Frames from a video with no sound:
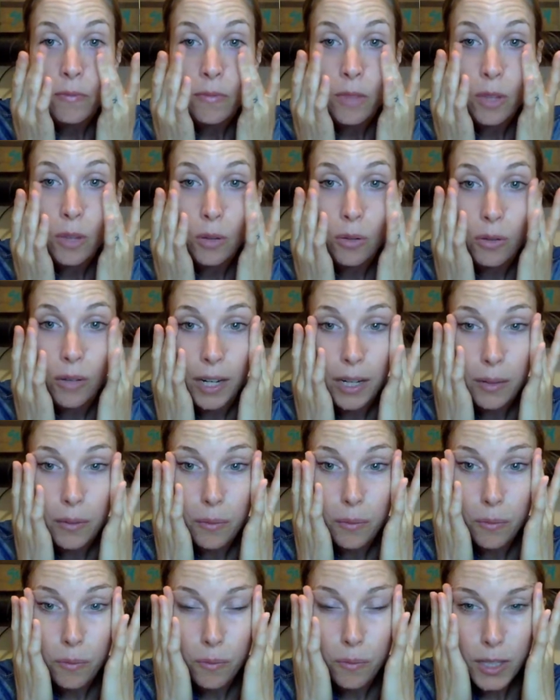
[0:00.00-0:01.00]
Great.
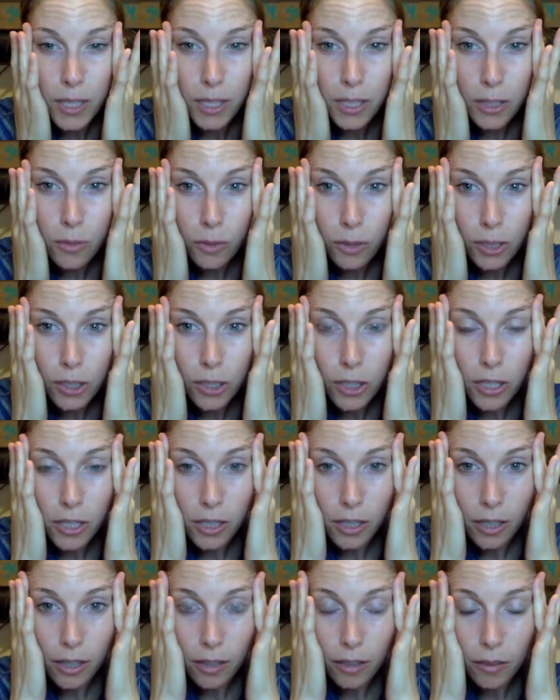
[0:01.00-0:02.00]
This is really just
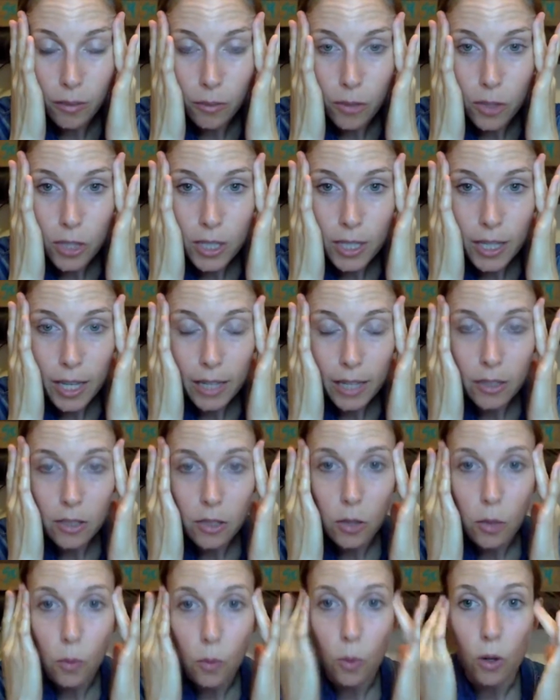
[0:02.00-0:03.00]
we're just getting
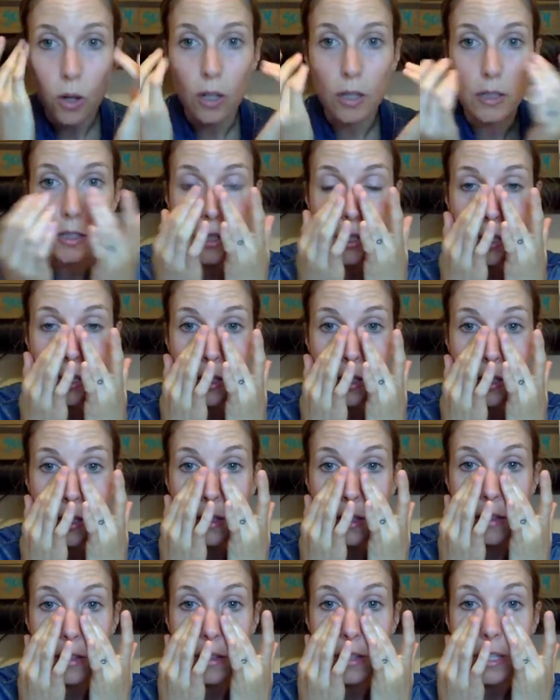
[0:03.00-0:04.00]
towards
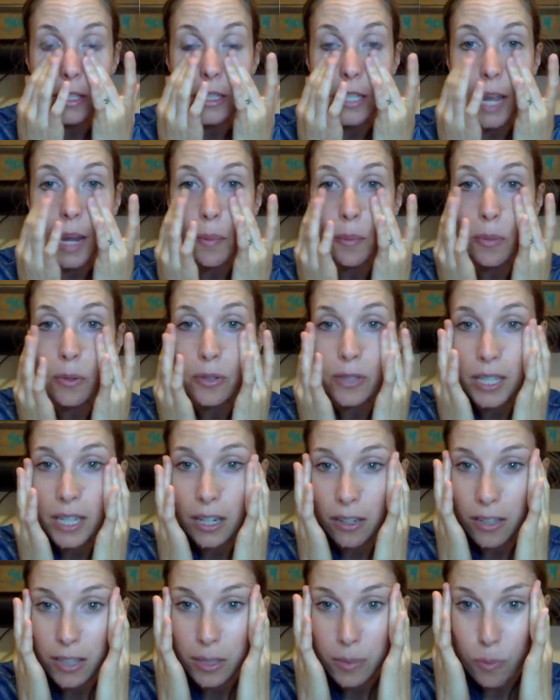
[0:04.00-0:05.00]
the temples
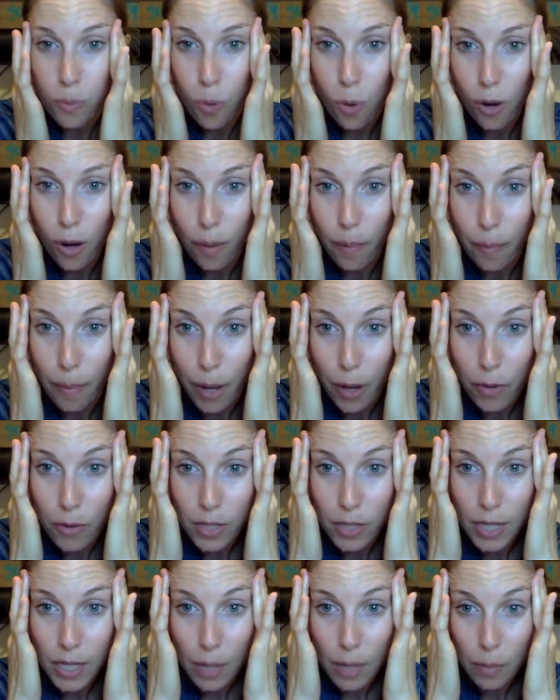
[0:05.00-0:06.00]
here. It's more about the
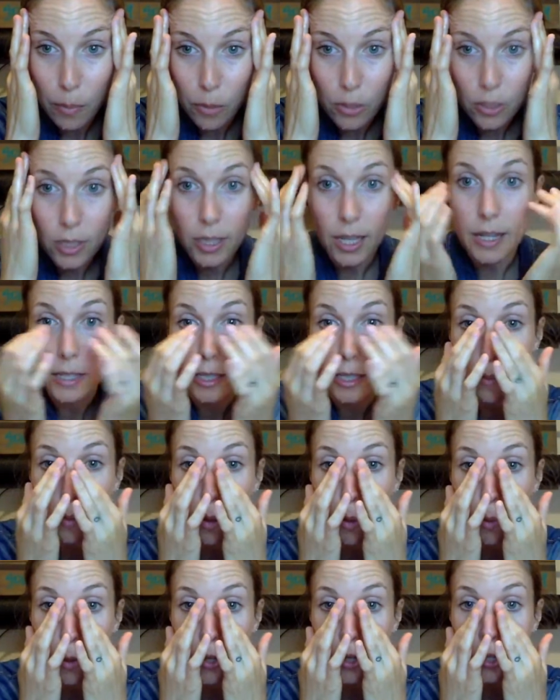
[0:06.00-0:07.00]
temples, less
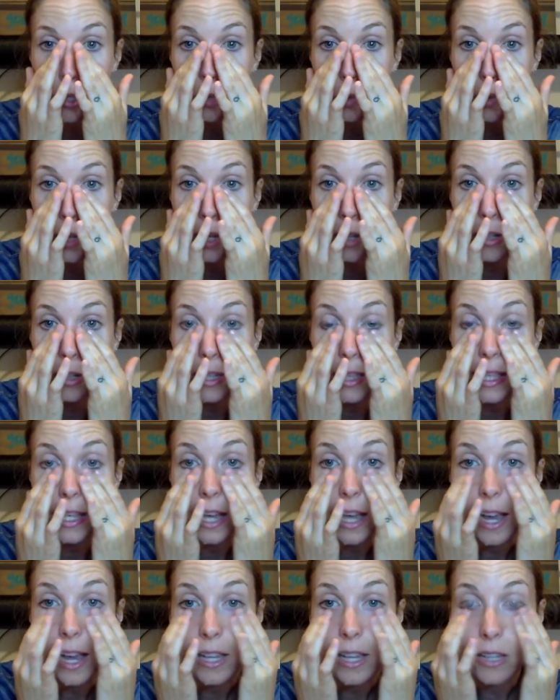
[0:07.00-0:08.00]
about what you're doing underneath the
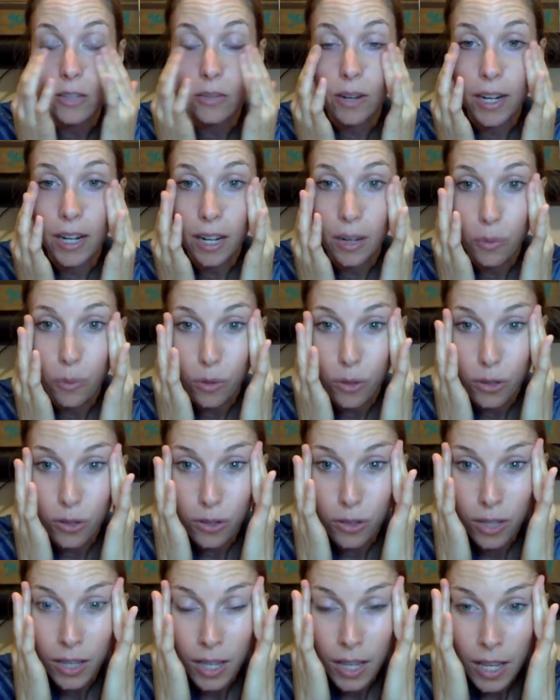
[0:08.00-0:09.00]
eyes, right? I
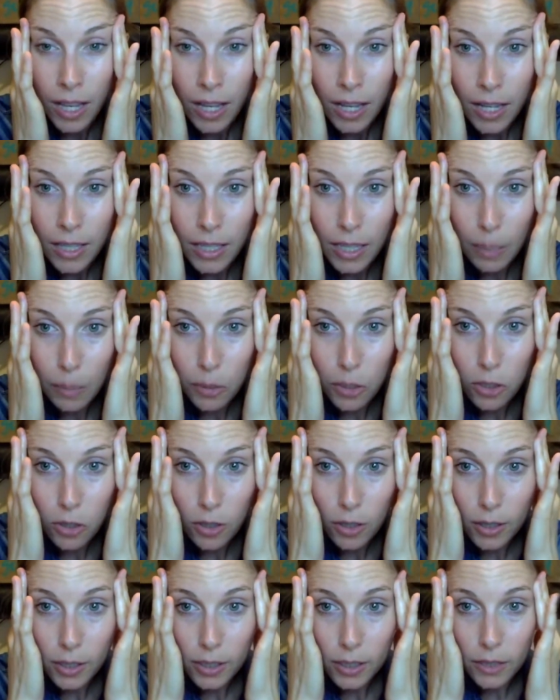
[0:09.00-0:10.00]
will
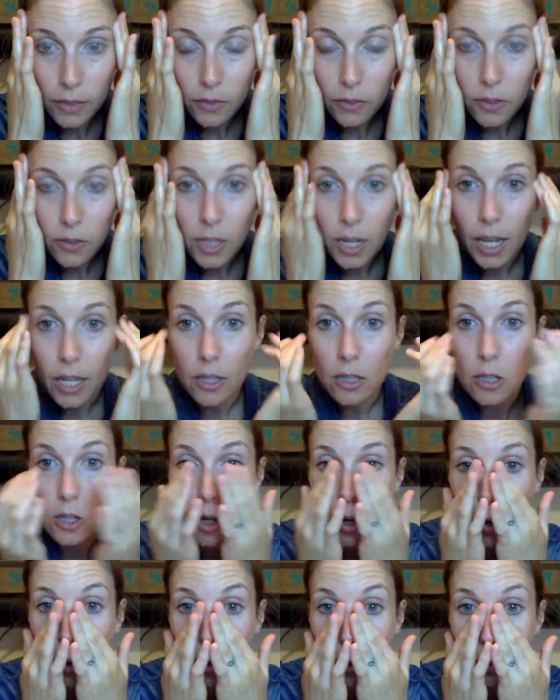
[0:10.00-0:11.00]
demonstrate a lift and
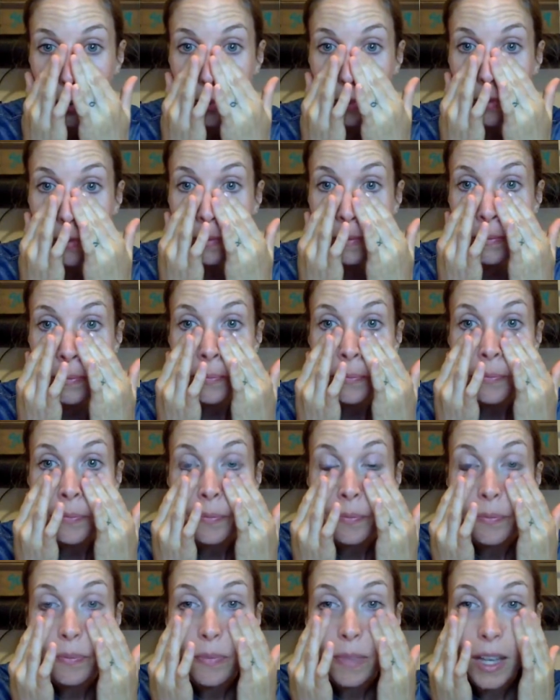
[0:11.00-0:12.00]
tone
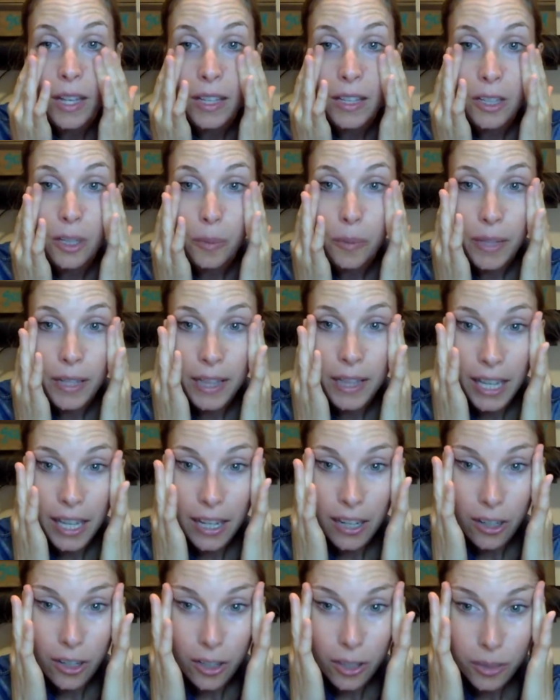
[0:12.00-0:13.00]
a little bit
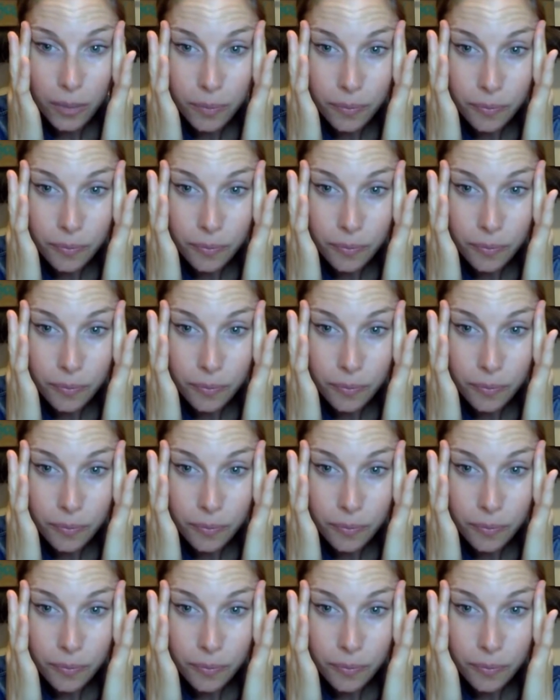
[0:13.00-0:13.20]
later.